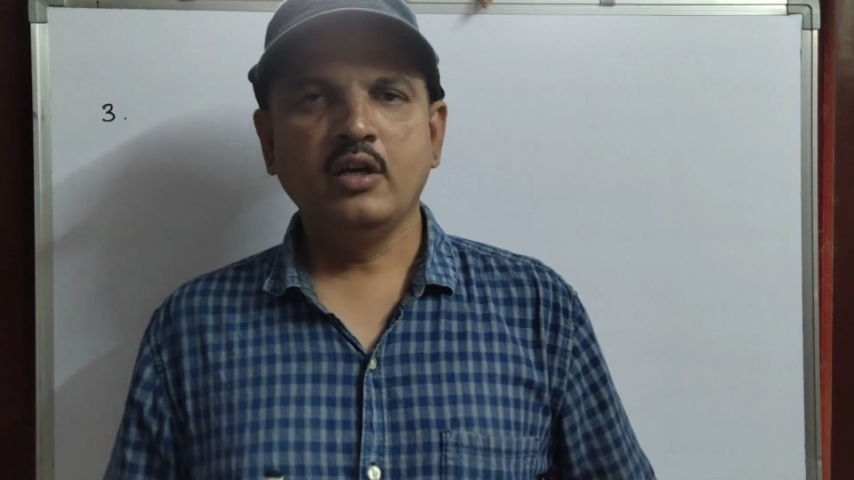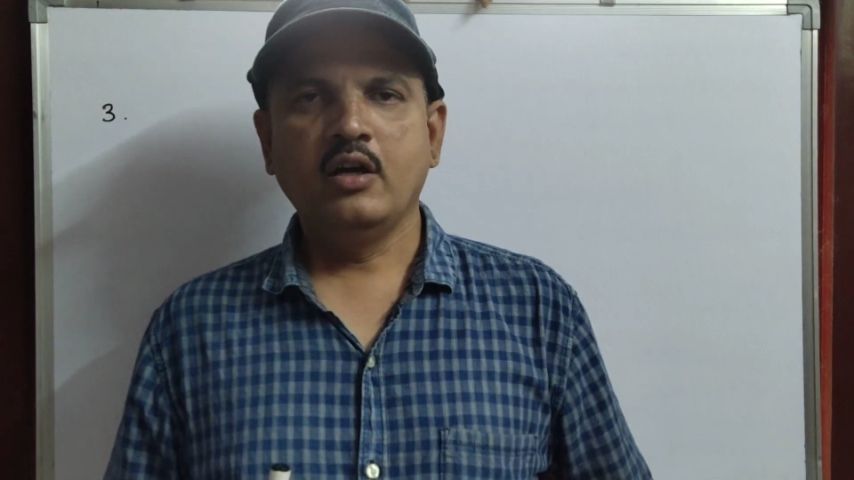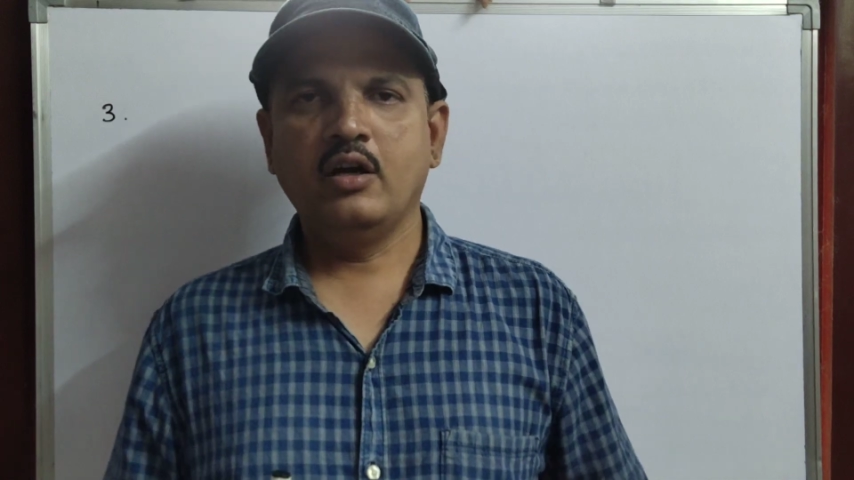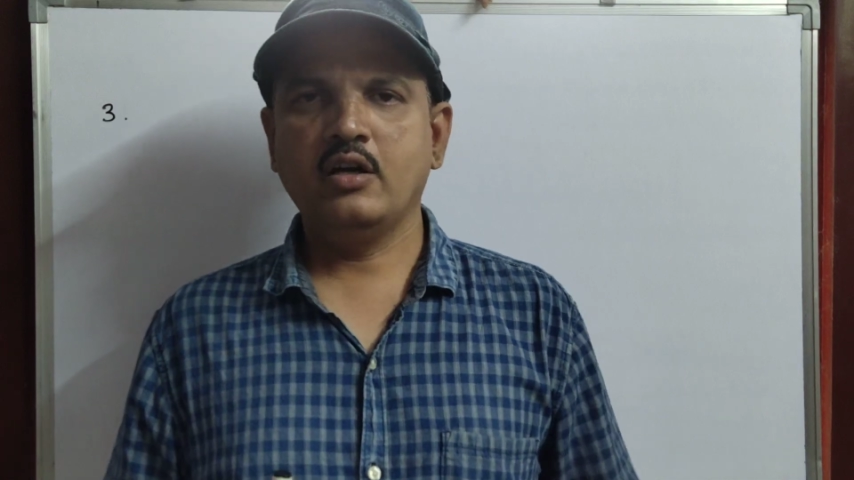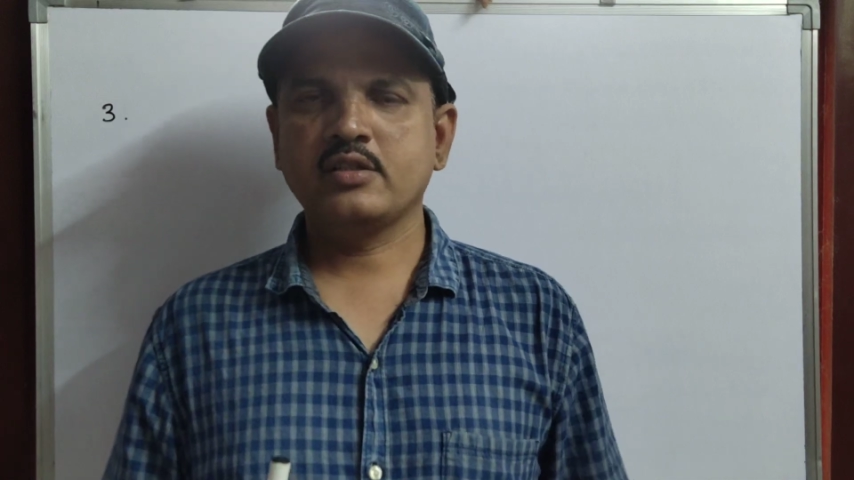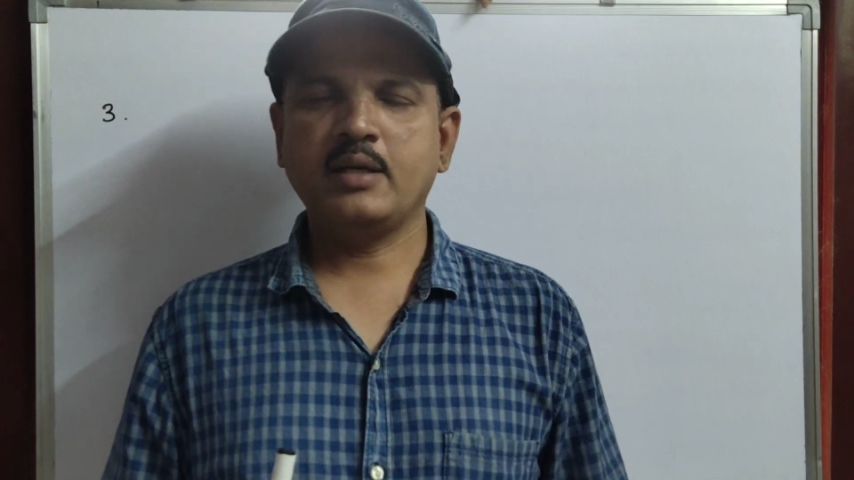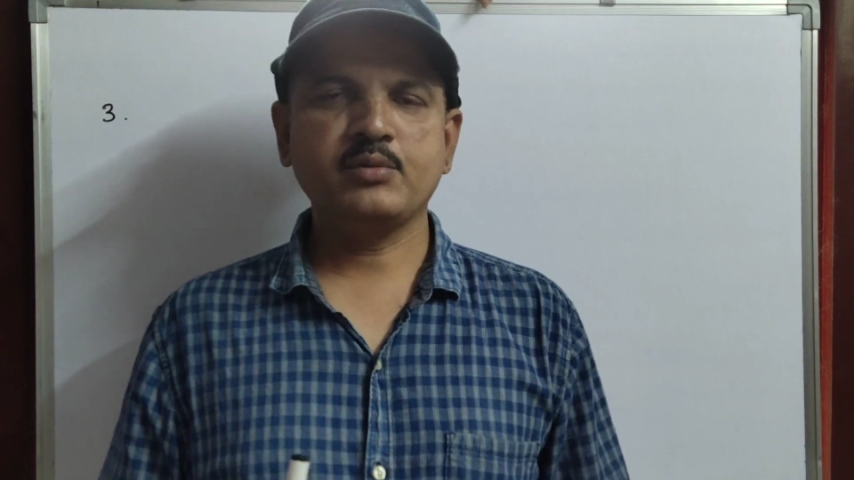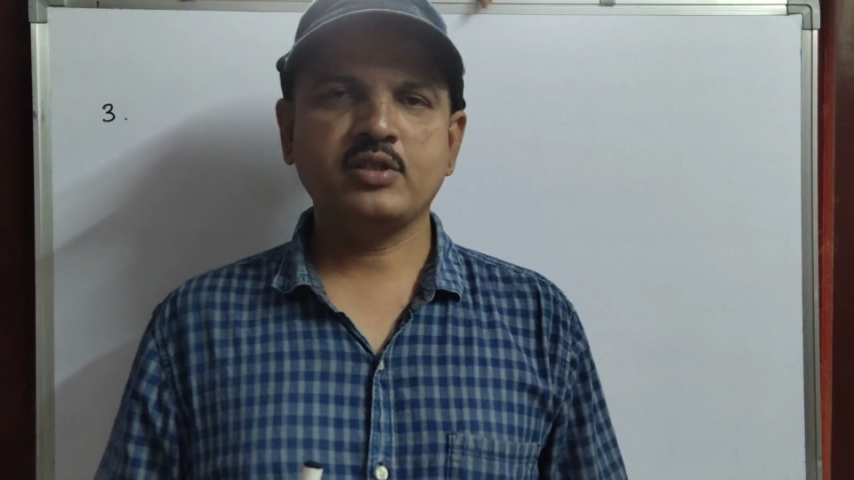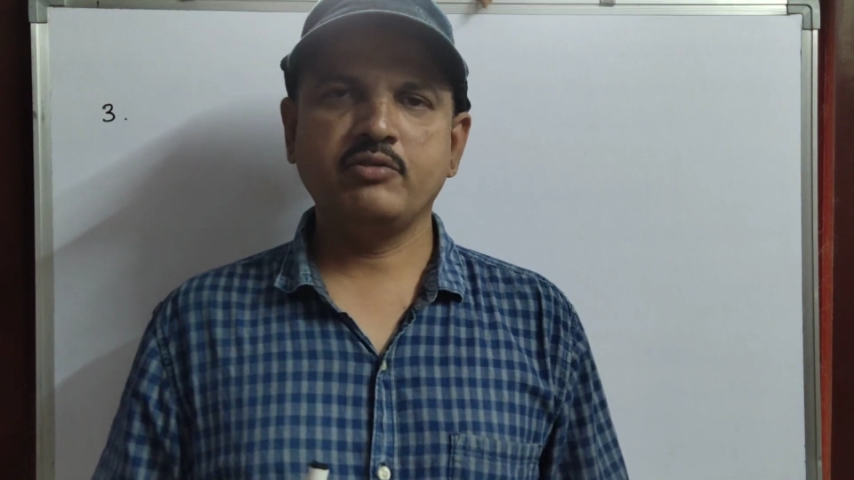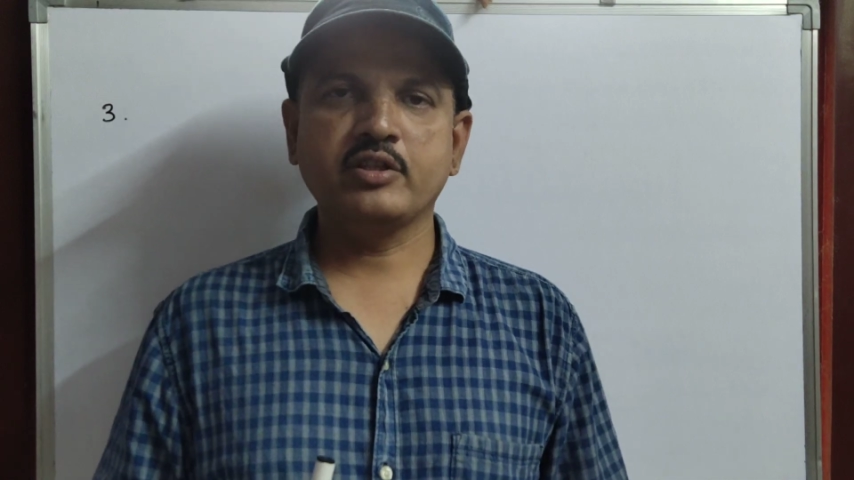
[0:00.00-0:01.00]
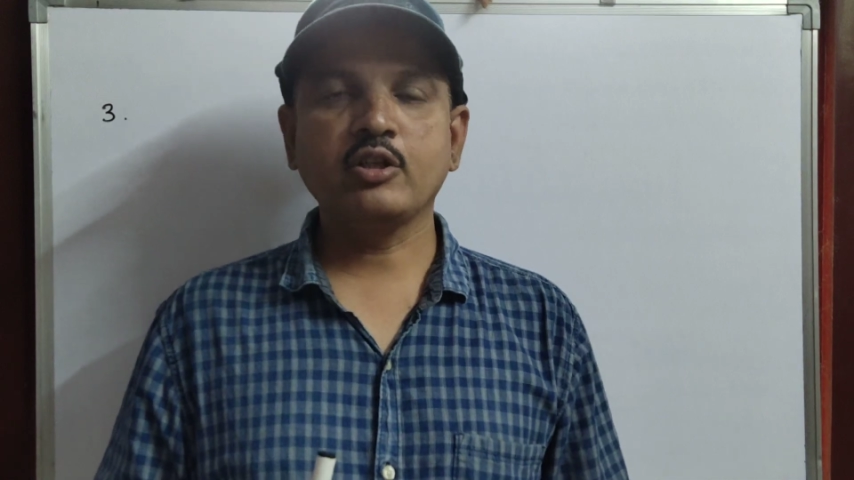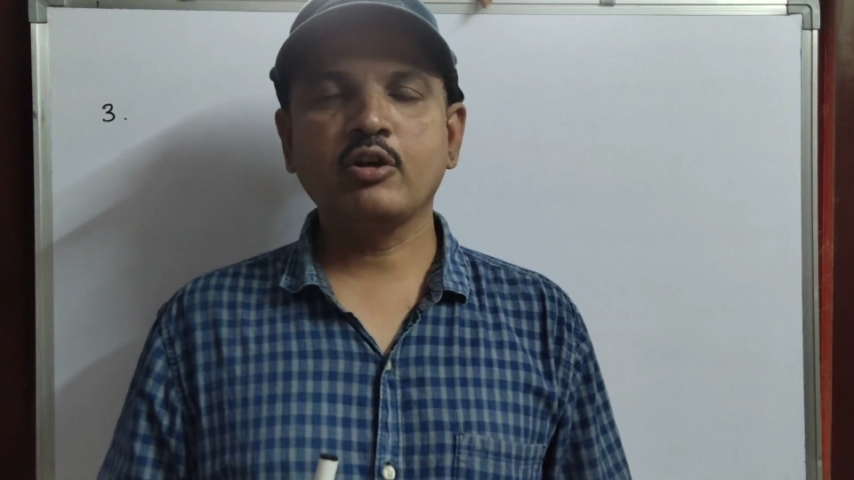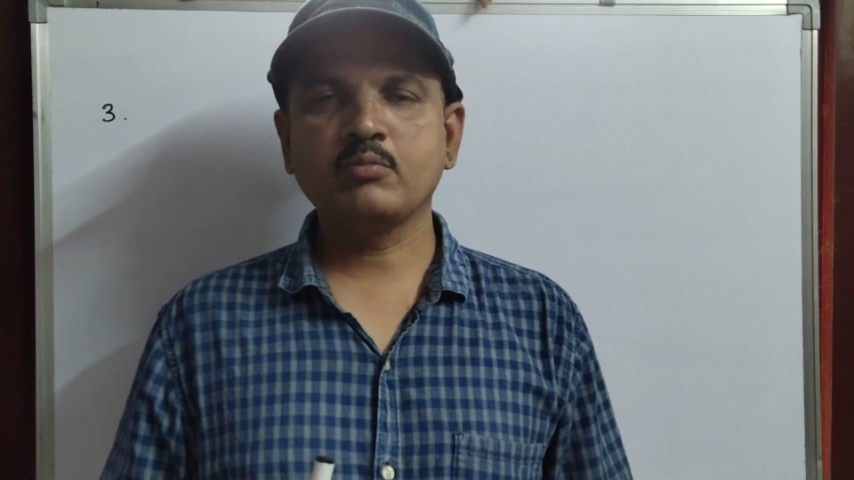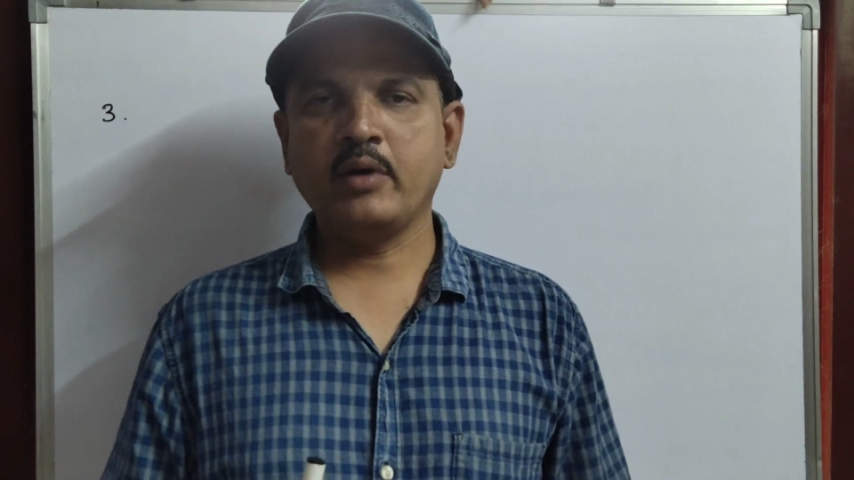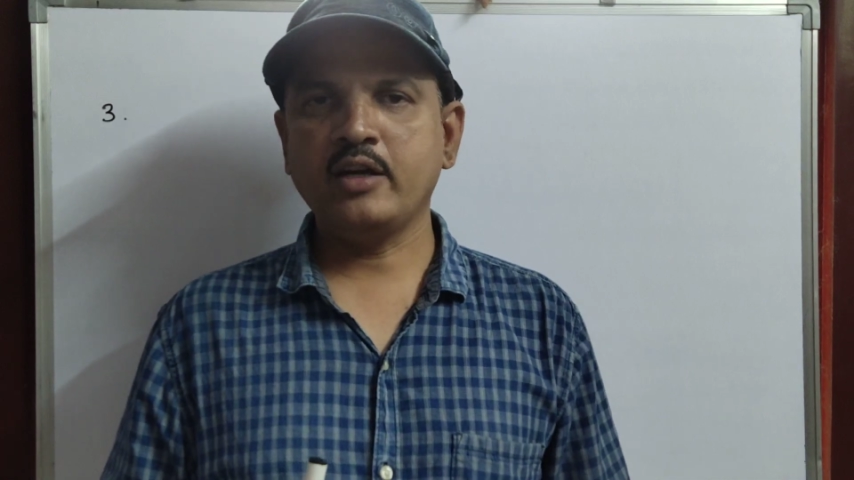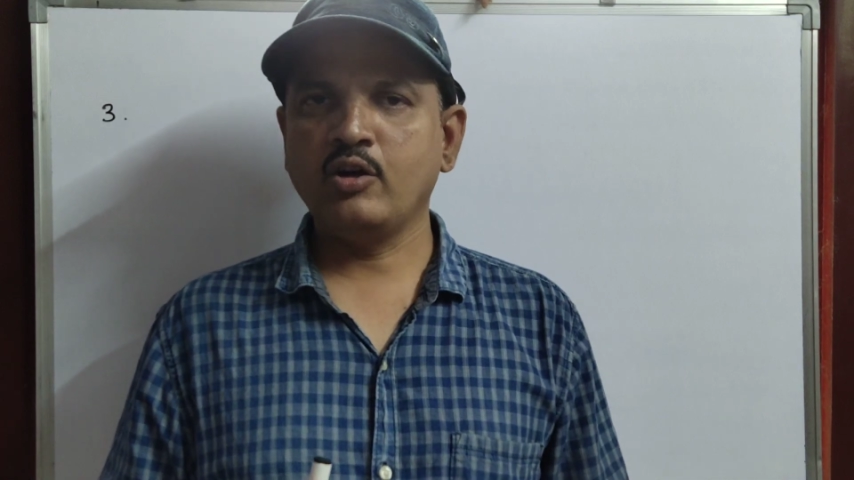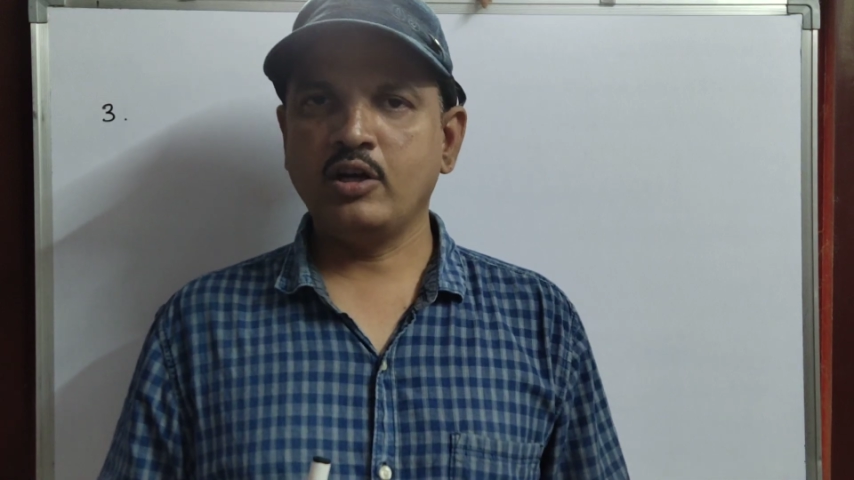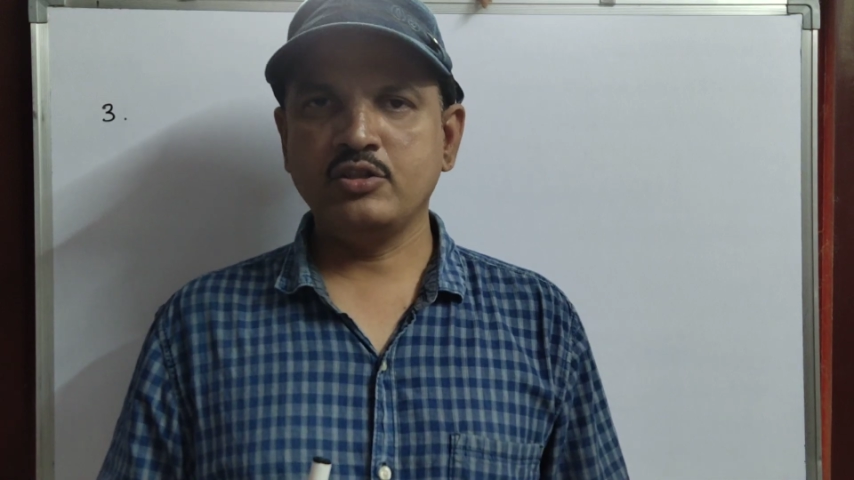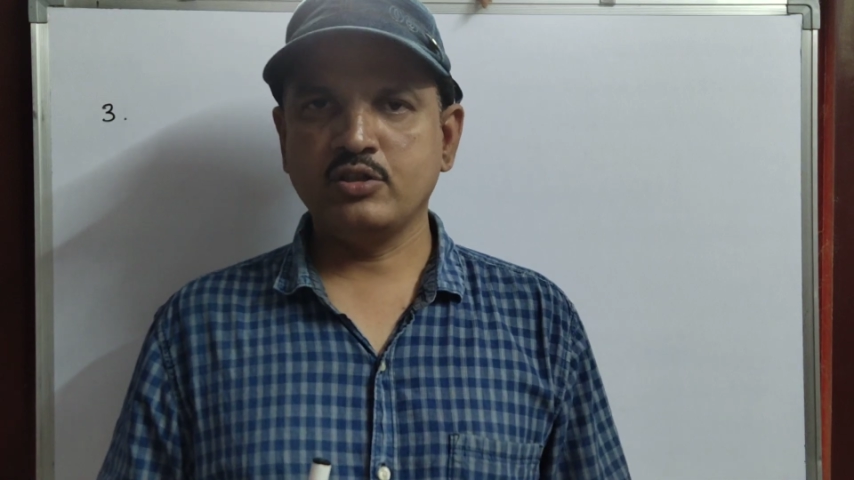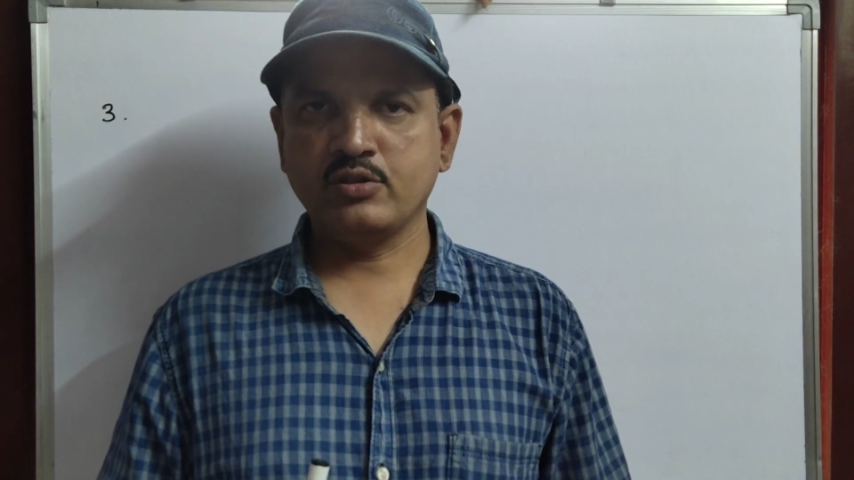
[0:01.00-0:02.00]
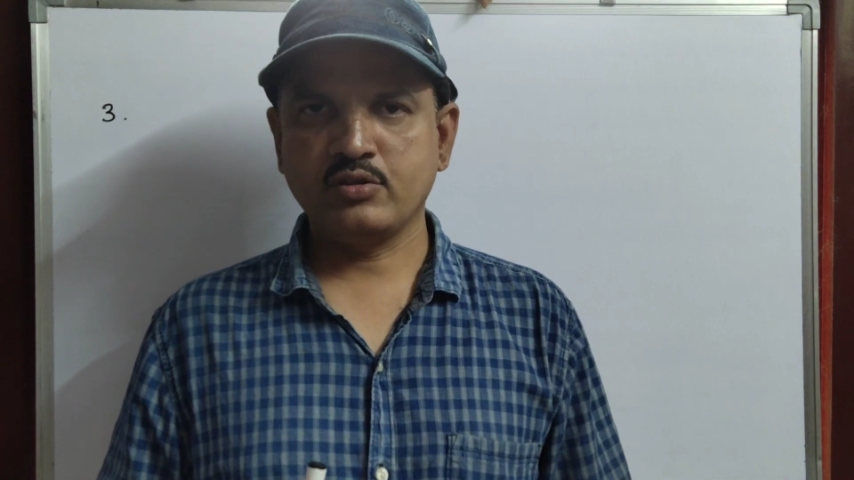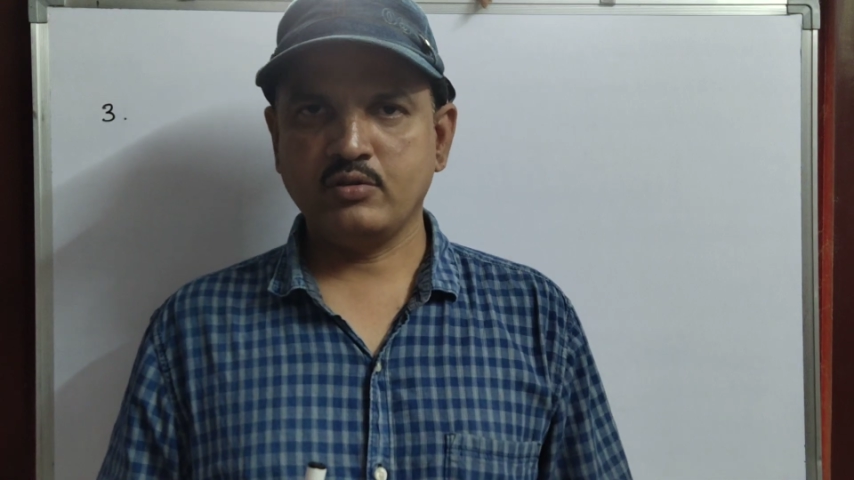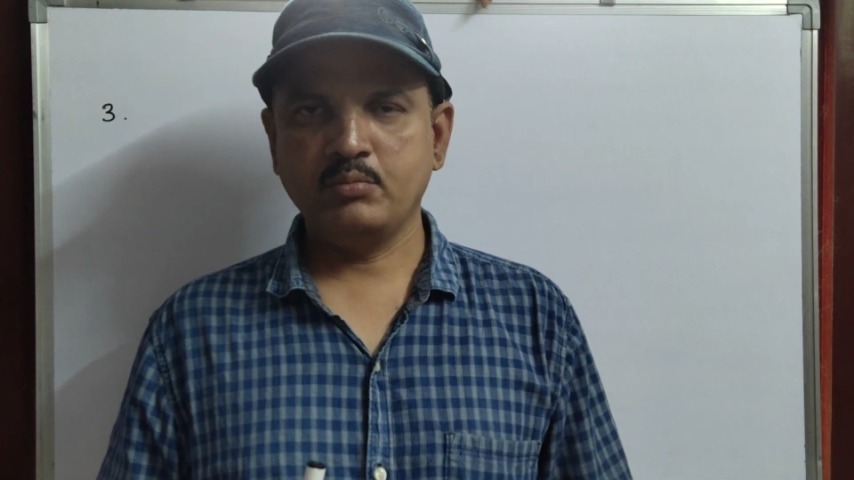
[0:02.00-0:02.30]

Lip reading: sums without my knowledge also.